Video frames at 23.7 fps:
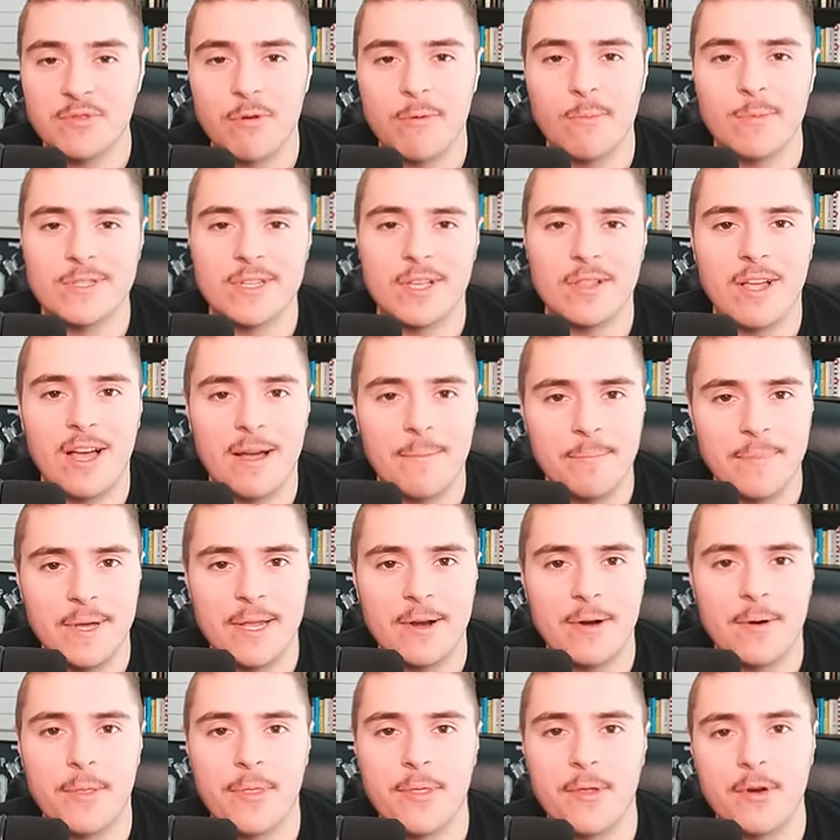one was a lot
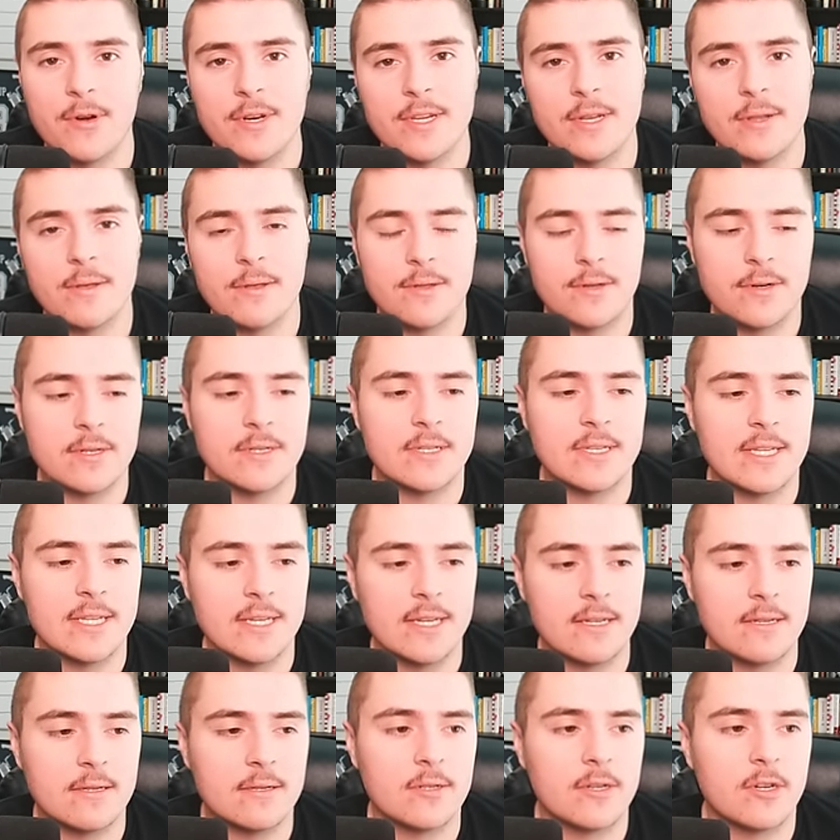better, 30 to
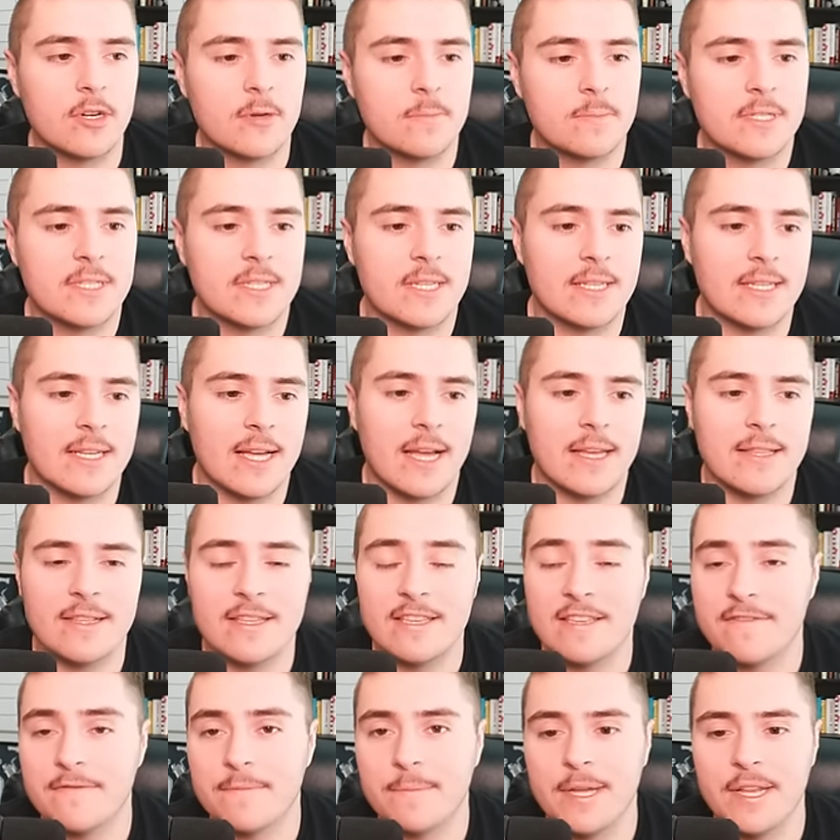13. Terps did not
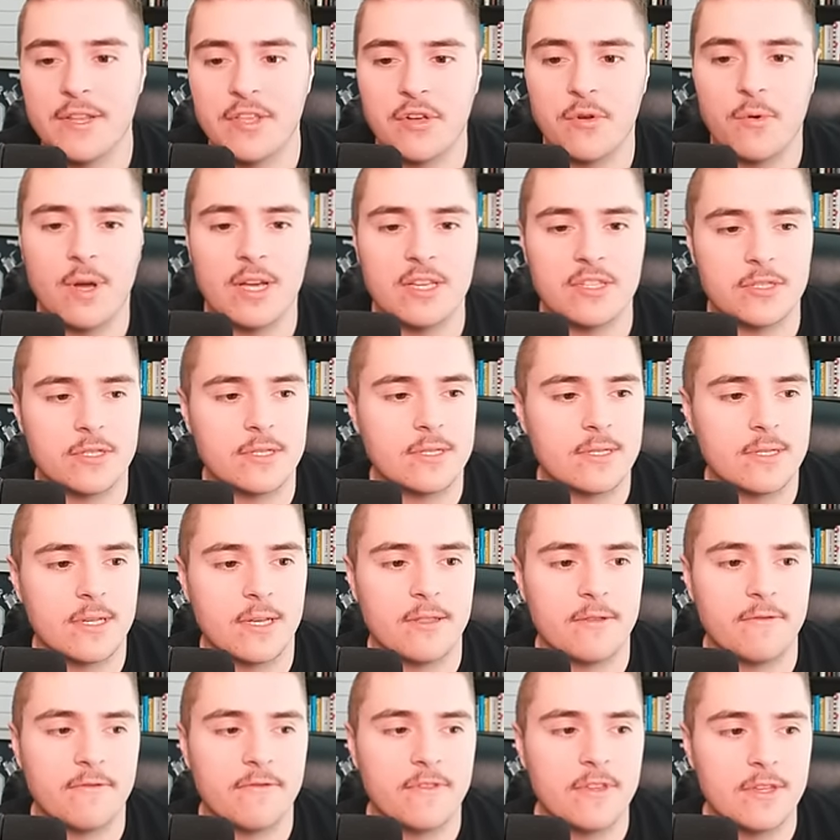leave many questions on
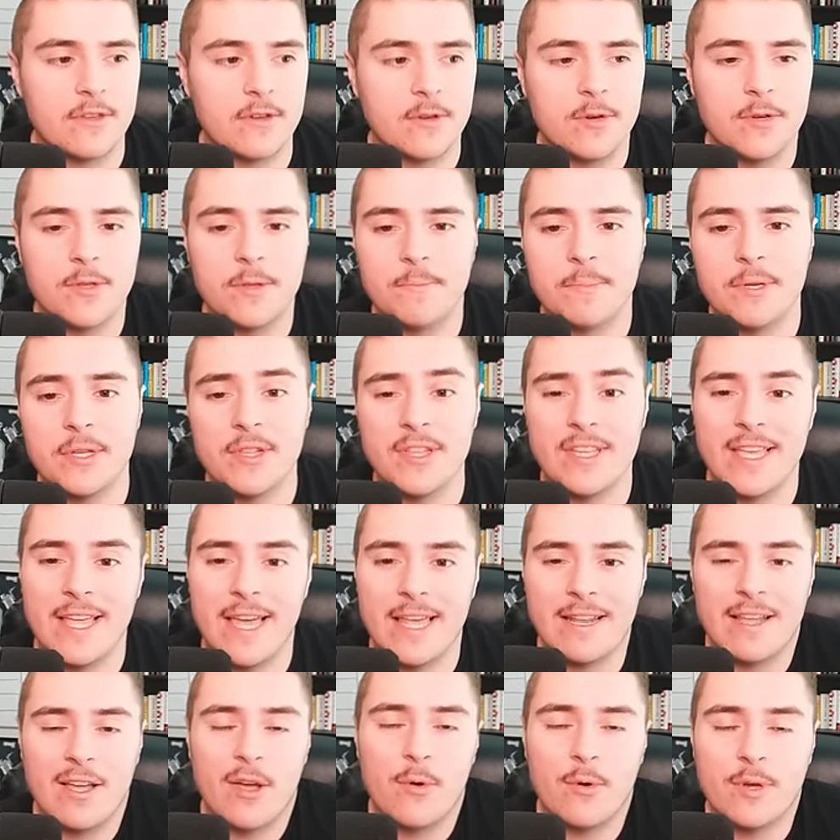the field. Billy
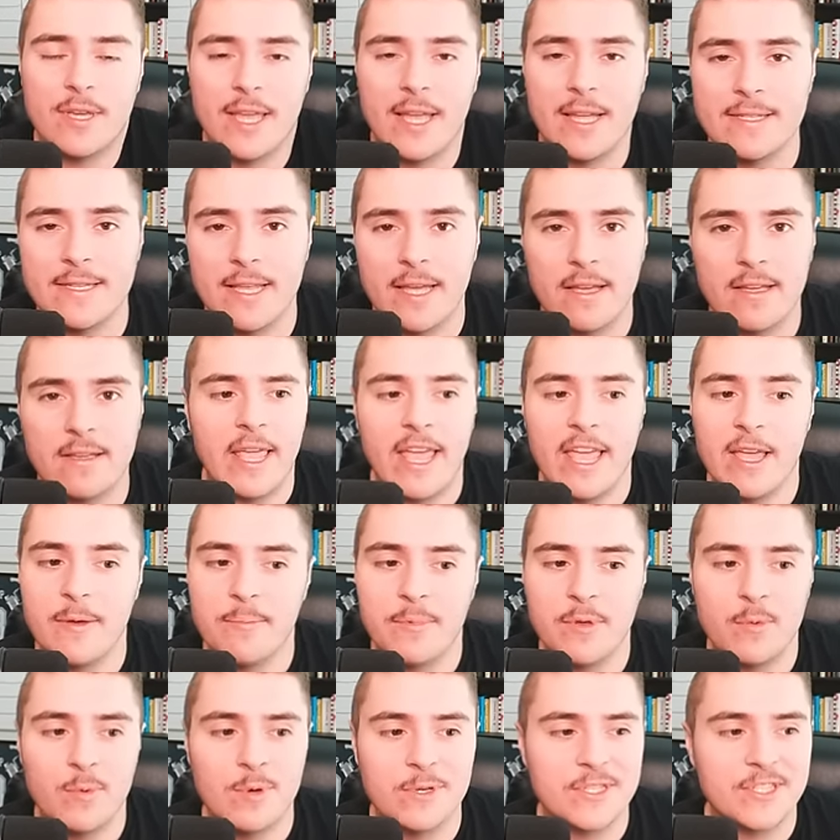had an okay day.
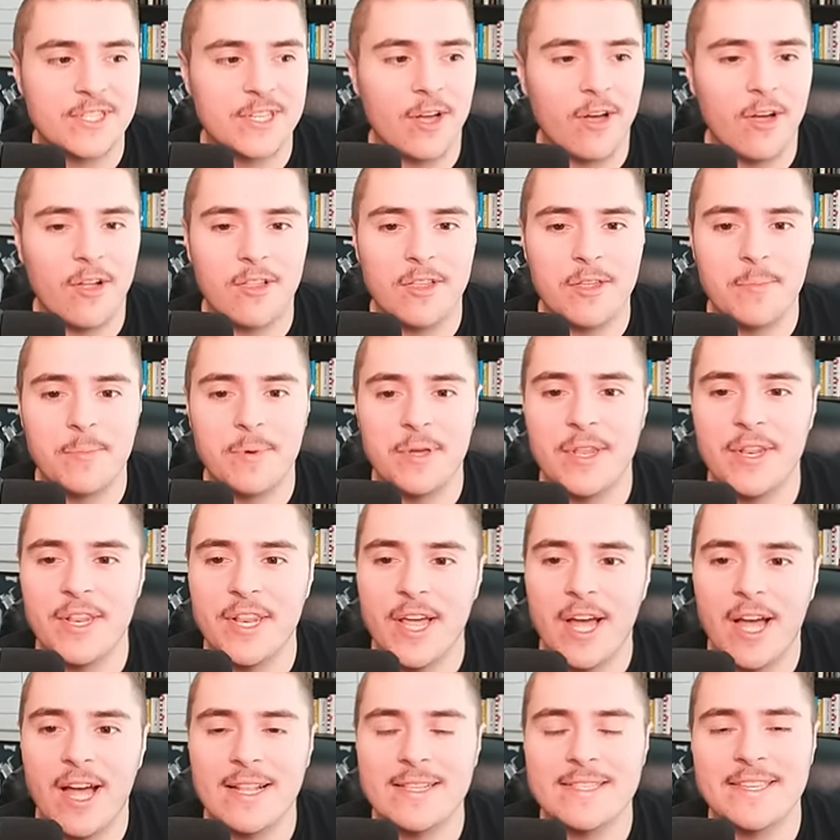Hemby was solid, but
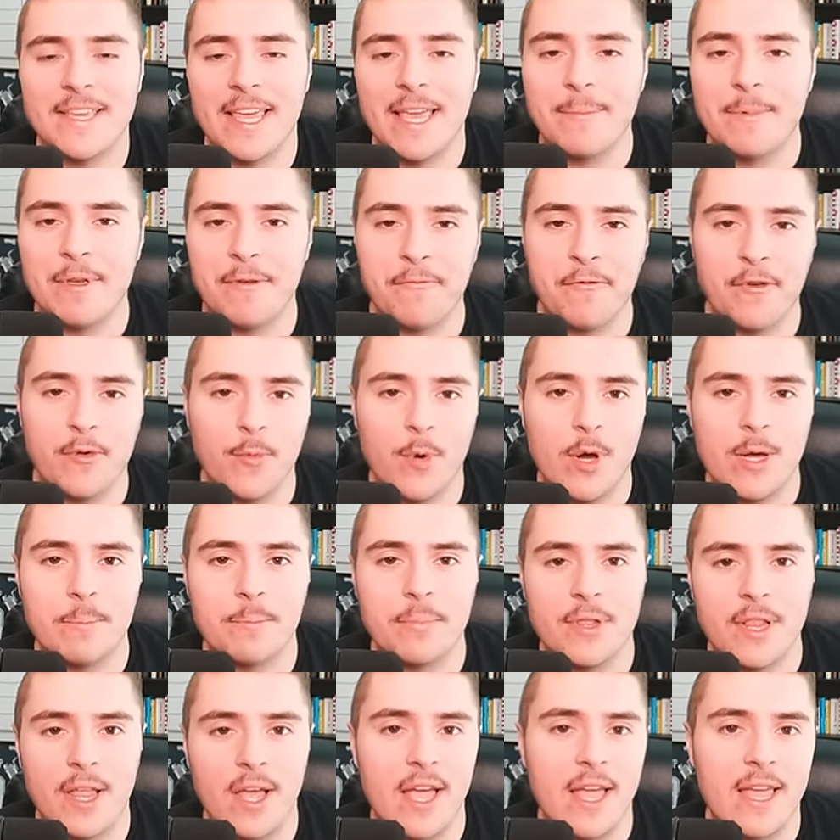Knotts came in for one
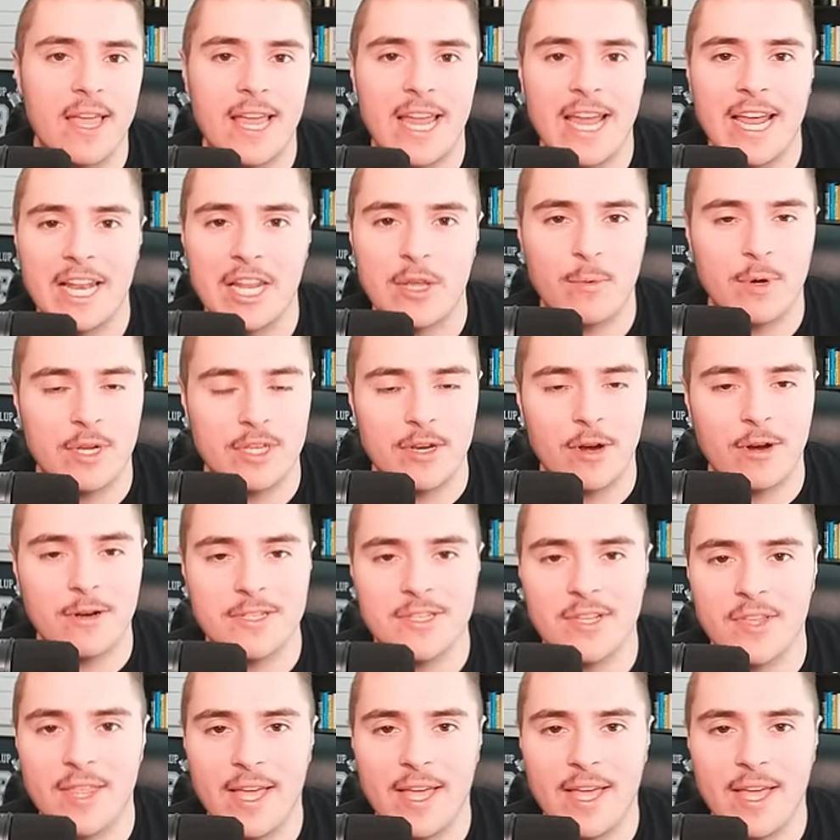play, 81 yards to the